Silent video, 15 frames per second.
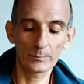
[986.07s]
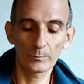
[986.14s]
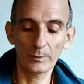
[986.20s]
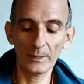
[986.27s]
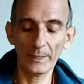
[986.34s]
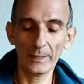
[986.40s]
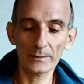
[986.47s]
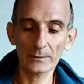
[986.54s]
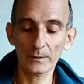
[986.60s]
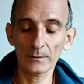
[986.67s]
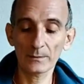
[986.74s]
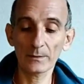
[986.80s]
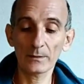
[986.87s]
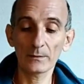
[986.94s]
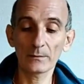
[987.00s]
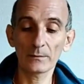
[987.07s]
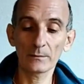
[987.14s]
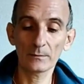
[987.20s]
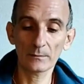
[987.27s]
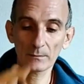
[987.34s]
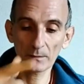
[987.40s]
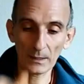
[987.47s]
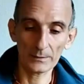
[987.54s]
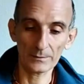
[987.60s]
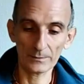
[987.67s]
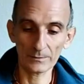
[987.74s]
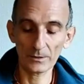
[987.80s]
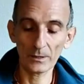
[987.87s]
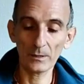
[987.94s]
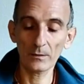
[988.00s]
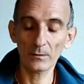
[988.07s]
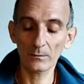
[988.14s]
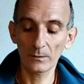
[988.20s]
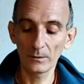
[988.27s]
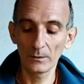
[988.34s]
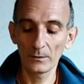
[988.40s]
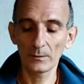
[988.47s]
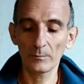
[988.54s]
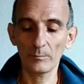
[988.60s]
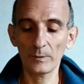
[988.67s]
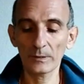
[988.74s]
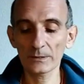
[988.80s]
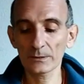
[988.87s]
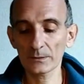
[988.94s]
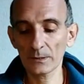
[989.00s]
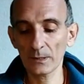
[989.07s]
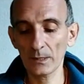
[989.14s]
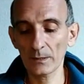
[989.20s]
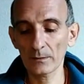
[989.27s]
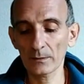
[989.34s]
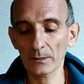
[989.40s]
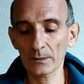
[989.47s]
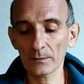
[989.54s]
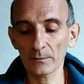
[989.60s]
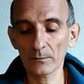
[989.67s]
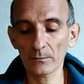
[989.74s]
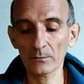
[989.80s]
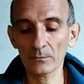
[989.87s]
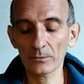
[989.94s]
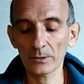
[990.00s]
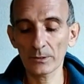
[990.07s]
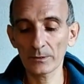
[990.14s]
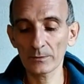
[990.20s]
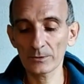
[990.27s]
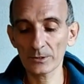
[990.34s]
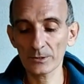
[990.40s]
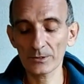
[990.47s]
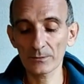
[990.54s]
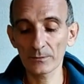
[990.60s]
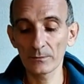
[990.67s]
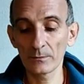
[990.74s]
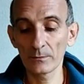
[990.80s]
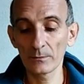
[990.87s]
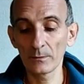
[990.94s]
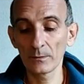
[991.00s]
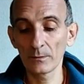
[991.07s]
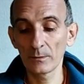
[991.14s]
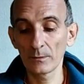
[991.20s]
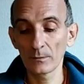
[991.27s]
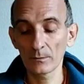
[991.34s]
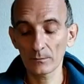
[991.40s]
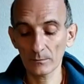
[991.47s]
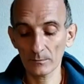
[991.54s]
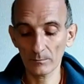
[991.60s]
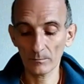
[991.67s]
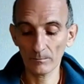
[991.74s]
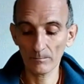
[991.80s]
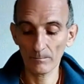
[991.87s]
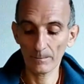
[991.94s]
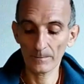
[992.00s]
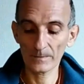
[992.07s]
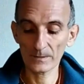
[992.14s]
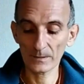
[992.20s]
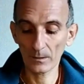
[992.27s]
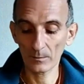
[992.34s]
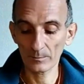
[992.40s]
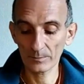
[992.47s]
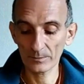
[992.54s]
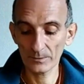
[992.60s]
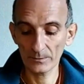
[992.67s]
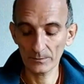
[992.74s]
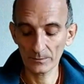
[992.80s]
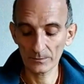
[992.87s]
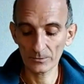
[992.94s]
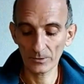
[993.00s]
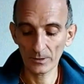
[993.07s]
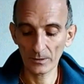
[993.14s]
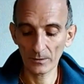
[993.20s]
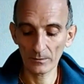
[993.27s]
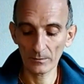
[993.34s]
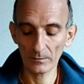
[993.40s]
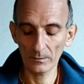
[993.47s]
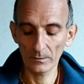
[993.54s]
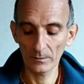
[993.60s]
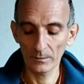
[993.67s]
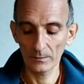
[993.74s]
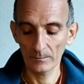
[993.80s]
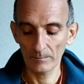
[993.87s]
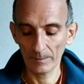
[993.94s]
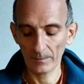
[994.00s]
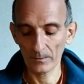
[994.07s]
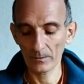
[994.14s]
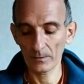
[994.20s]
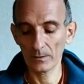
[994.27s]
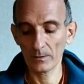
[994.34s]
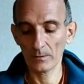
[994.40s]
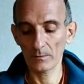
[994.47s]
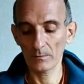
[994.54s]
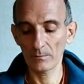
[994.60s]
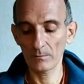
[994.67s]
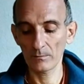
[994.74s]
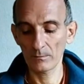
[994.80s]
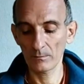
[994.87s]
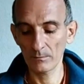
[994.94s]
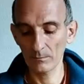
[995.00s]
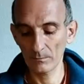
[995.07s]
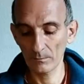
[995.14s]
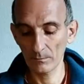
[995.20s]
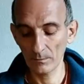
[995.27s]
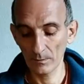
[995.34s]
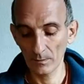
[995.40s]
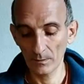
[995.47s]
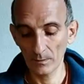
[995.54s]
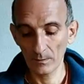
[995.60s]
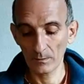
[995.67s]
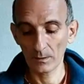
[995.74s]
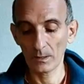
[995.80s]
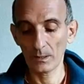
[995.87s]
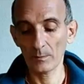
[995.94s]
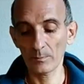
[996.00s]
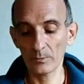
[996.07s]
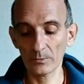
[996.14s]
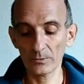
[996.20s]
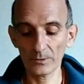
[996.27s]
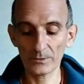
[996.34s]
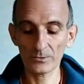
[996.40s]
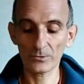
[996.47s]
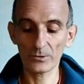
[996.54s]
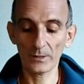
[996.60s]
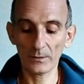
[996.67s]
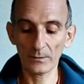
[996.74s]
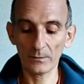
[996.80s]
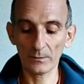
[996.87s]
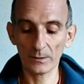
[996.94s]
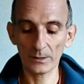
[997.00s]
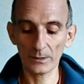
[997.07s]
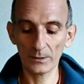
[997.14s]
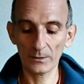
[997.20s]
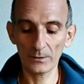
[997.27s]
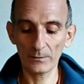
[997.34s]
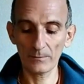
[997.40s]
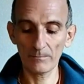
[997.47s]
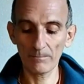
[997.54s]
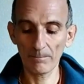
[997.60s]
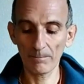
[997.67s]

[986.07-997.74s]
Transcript: plate and then cut the triangle, but I can already just sculpt the triangle. Okay, I put this triangle here,